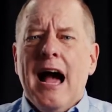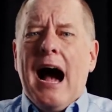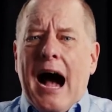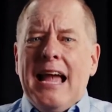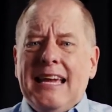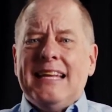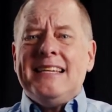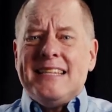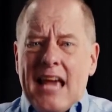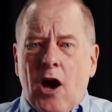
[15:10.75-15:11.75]
I can
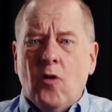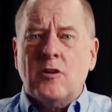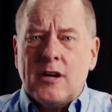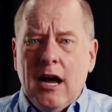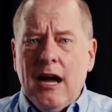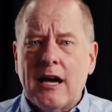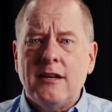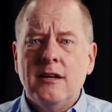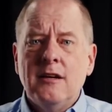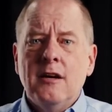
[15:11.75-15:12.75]
tell
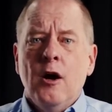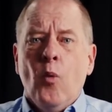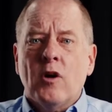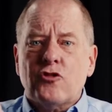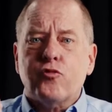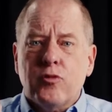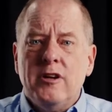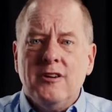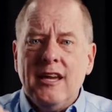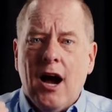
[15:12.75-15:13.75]
God what's
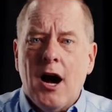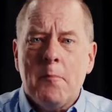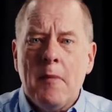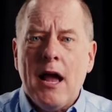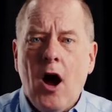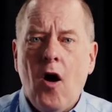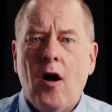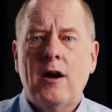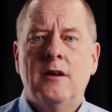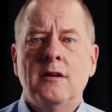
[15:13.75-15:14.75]
really on my
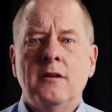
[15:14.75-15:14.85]
heart.